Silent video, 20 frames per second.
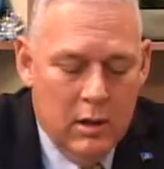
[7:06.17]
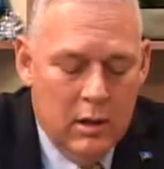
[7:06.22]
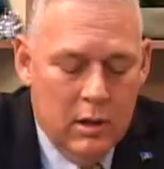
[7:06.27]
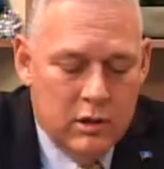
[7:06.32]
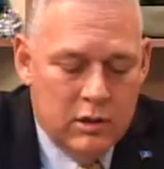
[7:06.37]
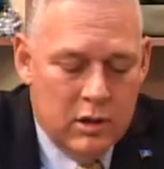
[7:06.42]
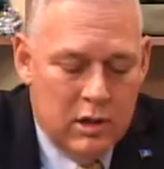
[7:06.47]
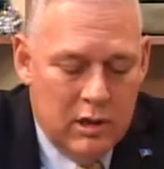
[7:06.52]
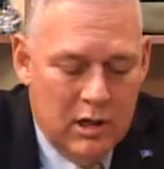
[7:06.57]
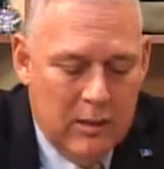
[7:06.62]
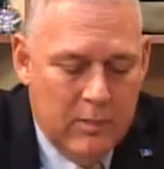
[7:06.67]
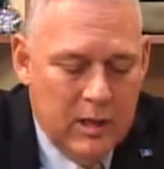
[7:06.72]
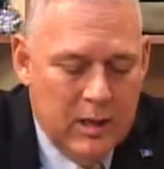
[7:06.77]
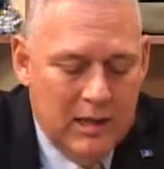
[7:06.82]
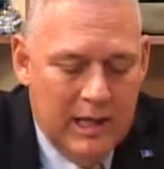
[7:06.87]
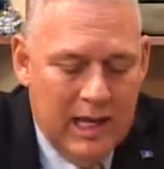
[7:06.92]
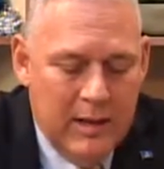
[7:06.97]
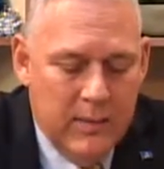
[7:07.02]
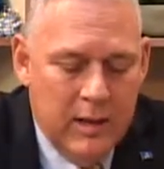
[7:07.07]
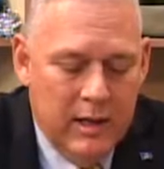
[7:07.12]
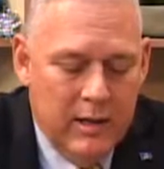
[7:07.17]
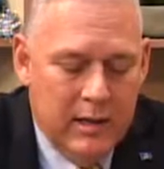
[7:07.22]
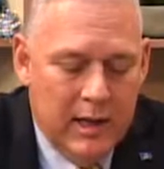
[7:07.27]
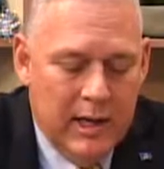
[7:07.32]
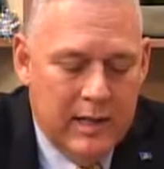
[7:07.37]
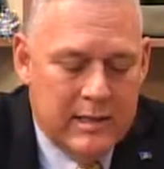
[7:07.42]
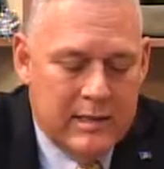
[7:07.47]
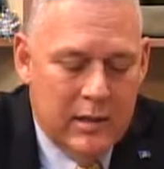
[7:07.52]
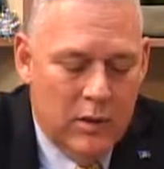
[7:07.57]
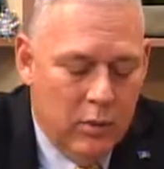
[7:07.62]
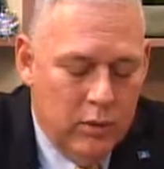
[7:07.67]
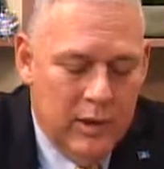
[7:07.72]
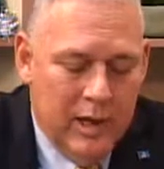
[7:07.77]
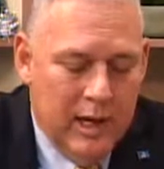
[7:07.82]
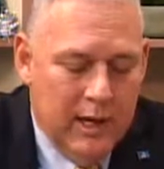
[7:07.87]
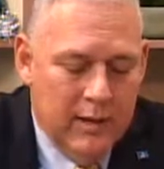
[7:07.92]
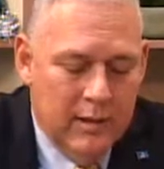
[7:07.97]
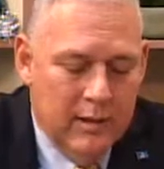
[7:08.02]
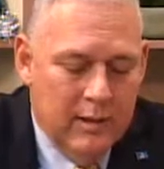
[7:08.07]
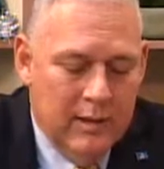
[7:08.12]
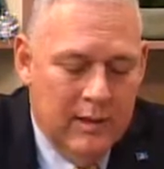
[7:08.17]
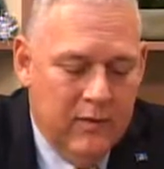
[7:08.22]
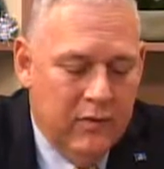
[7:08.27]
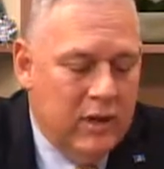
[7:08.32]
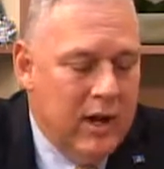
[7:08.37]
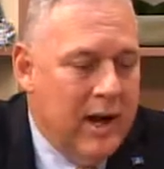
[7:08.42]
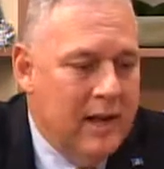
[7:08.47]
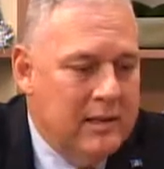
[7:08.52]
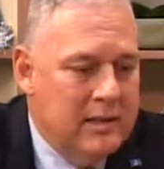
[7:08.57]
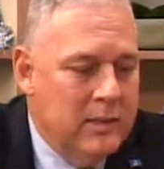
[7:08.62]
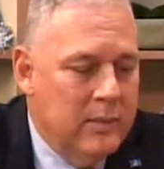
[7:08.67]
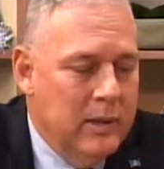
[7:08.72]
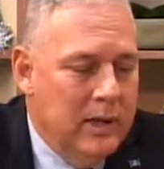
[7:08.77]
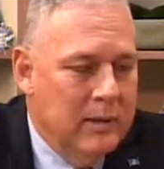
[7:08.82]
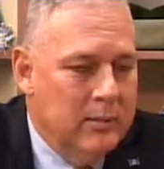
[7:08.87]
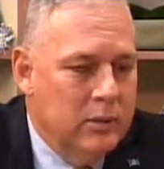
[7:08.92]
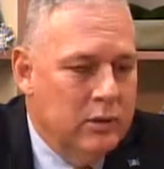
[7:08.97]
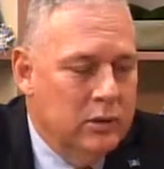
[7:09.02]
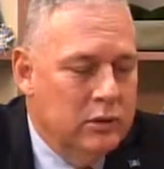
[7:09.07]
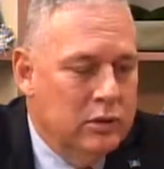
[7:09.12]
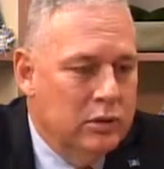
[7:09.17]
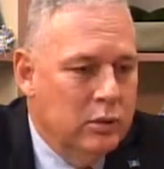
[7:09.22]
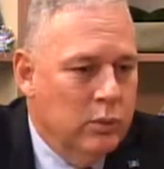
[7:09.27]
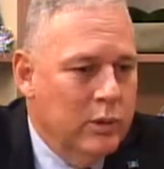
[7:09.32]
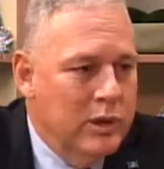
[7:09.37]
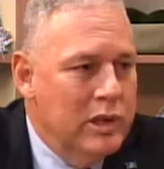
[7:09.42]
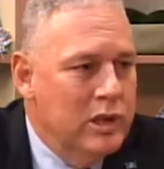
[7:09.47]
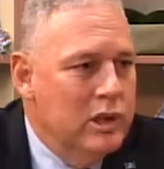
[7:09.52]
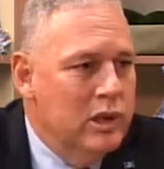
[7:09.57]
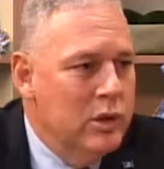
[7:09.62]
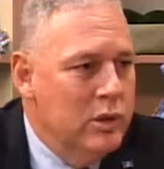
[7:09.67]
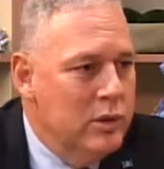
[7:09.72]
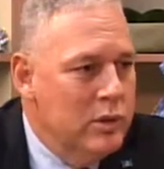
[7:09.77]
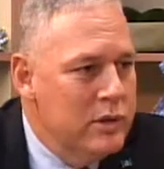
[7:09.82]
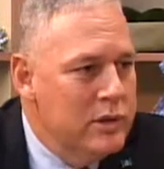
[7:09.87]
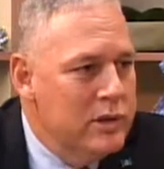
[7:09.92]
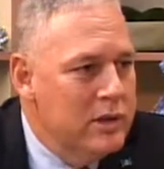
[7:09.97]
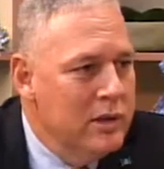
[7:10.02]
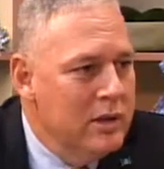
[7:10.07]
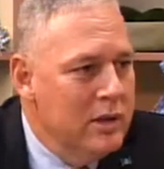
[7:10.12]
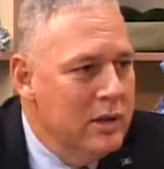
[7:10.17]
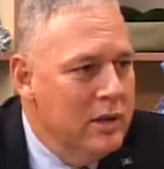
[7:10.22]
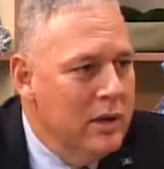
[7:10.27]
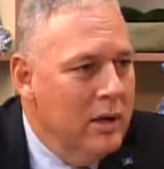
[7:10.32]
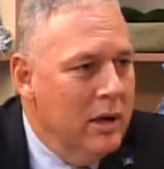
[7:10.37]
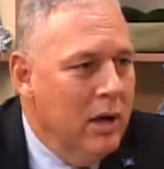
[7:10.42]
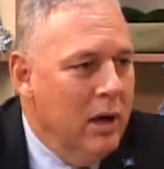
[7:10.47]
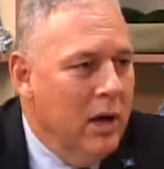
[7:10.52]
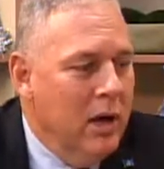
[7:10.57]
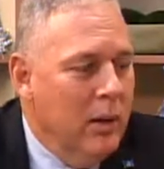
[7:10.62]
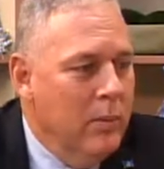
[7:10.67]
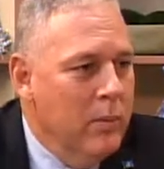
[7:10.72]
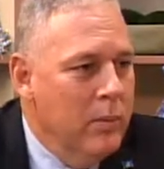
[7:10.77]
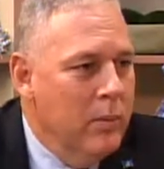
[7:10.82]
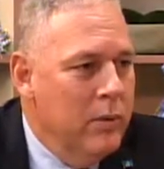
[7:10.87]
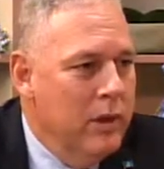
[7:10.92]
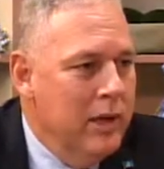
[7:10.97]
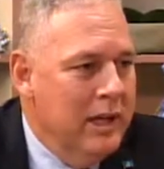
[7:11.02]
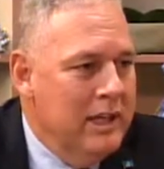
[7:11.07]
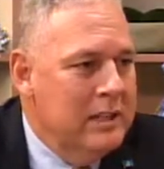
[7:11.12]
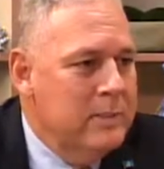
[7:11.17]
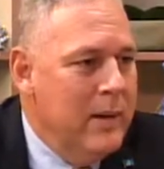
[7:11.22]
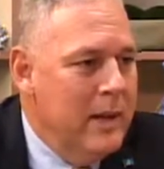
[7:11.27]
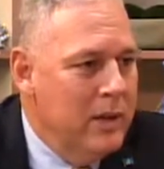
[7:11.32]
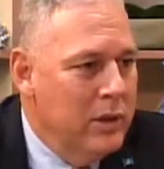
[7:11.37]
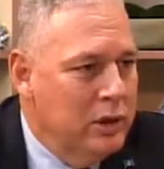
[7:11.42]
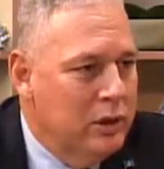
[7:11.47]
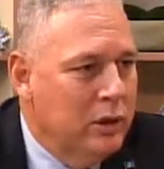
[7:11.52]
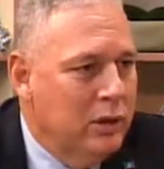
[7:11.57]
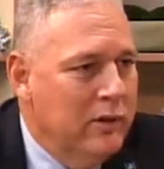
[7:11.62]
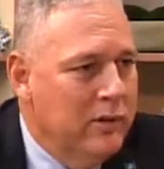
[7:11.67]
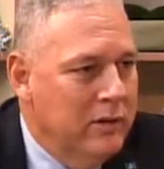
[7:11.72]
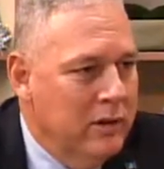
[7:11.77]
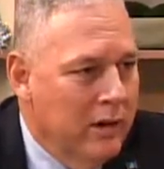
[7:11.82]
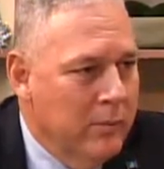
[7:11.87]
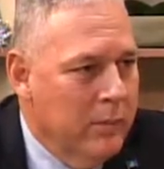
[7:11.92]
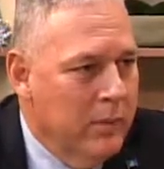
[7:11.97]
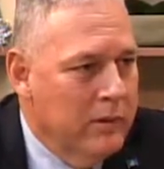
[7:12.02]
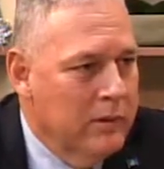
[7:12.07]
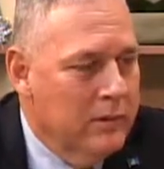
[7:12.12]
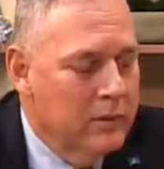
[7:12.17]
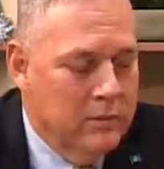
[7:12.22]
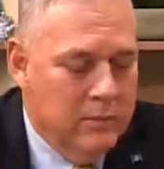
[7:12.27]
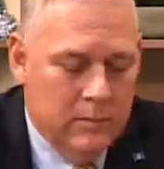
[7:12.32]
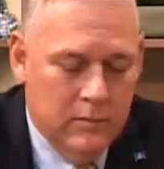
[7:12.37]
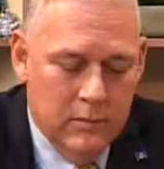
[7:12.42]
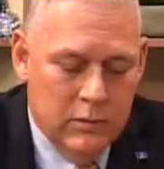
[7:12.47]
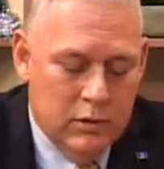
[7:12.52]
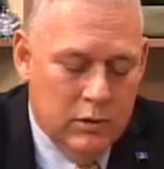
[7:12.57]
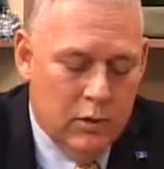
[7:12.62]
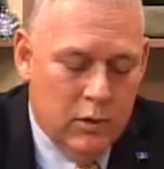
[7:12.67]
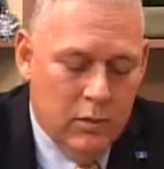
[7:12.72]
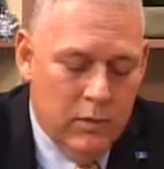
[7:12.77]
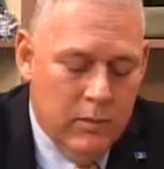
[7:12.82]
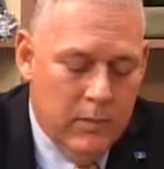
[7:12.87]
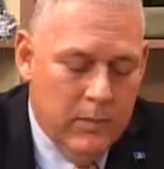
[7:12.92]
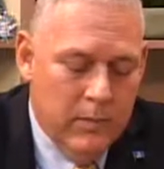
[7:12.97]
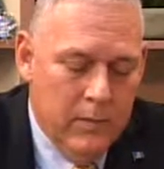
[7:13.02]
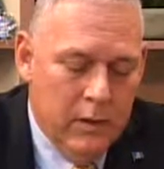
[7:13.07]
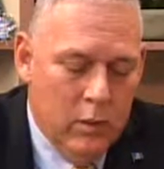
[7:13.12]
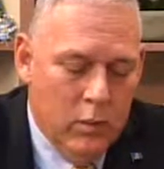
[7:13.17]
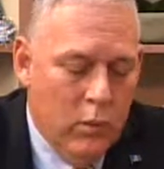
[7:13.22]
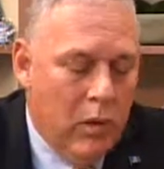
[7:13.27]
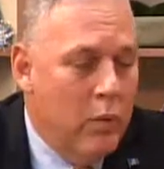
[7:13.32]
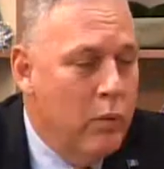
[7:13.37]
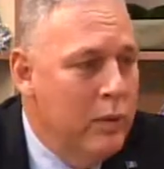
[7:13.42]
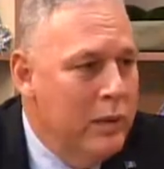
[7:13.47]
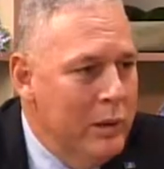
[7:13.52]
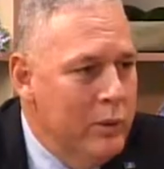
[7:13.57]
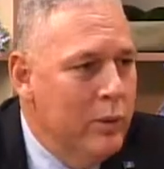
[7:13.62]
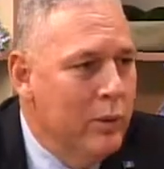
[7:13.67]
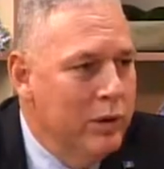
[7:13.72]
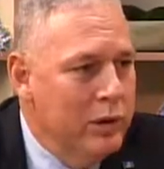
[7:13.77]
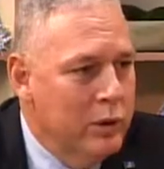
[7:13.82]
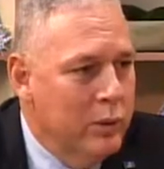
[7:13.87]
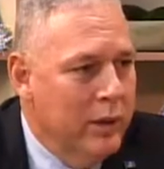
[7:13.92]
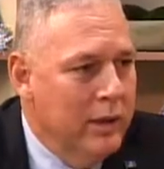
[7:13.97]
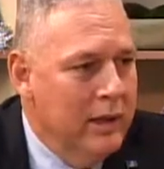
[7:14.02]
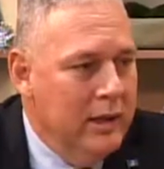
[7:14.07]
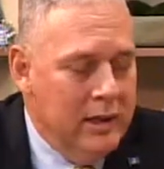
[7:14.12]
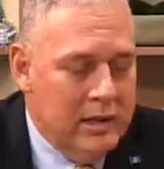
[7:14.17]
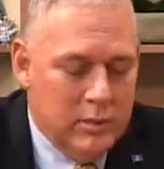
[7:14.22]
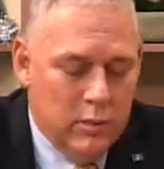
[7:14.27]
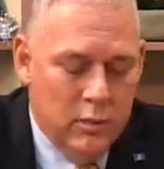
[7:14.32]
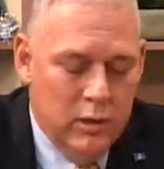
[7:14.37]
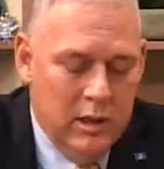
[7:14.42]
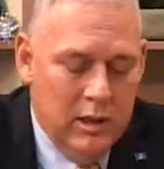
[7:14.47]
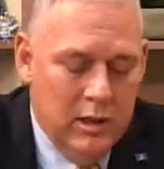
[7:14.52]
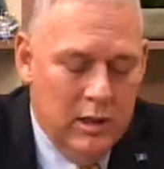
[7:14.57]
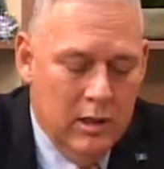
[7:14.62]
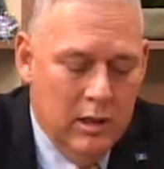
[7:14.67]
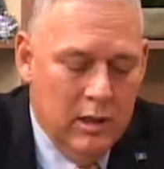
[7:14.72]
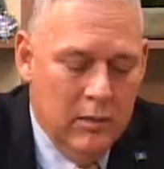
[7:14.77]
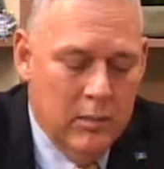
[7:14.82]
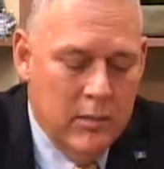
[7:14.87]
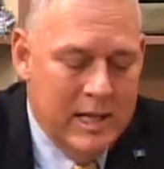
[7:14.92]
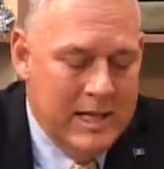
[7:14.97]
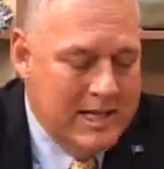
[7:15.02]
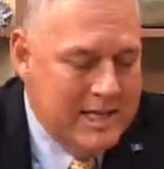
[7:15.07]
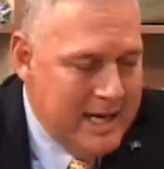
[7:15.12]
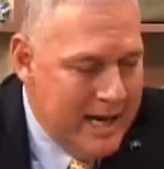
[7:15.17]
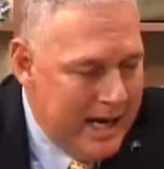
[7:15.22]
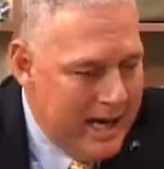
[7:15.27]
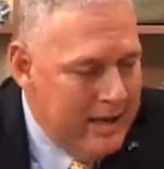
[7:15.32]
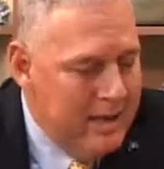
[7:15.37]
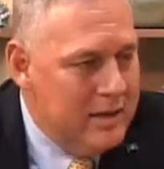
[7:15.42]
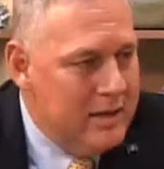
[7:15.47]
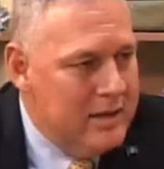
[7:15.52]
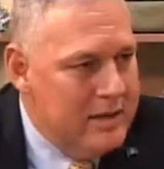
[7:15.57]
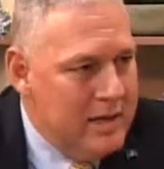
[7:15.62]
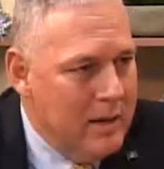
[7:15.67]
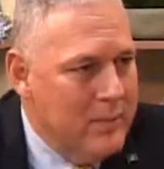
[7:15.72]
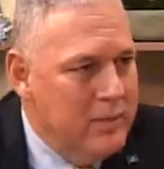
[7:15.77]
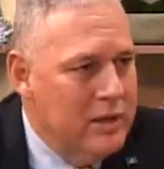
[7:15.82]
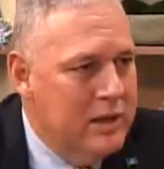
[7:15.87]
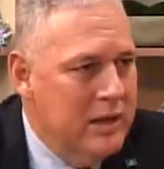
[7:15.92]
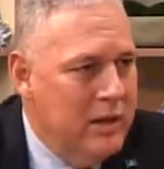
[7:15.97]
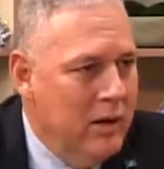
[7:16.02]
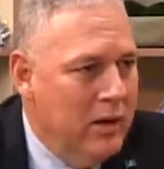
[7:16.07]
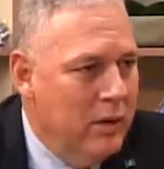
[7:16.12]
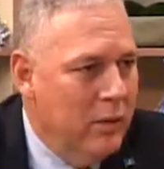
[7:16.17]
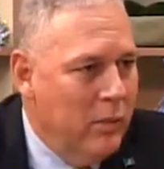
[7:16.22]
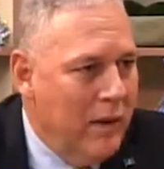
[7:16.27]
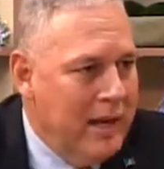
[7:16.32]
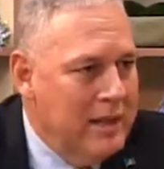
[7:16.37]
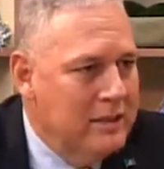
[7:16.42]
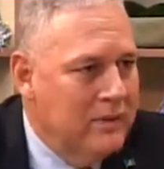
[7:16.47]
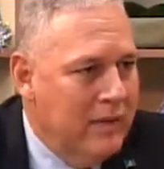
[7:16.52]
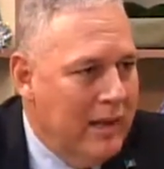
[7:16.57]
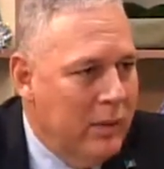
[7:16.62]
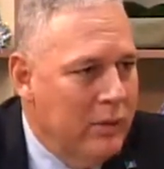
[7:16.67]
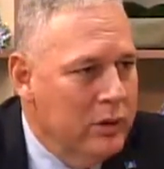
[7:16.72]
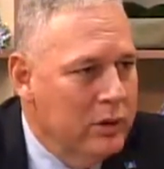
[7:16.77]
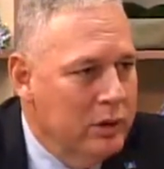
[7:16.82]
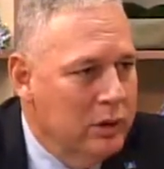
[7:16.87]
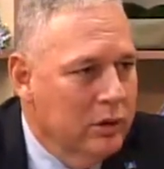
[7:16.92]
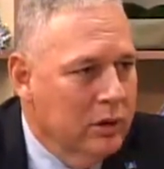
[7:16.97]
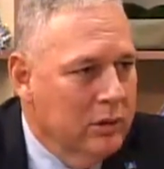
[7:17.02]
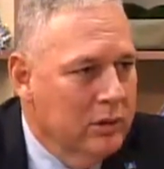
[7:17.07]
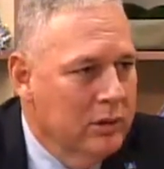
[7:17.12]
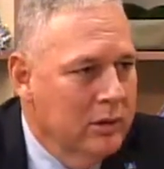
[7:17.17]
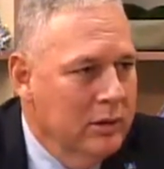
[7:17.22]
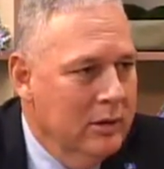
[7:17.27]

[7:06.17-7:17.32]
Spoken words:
So the government came in and said, okay, they've got to be able to reduce the expenditure of government. So what we were doing is we maintained the subsidy on rice, flour, and sugar.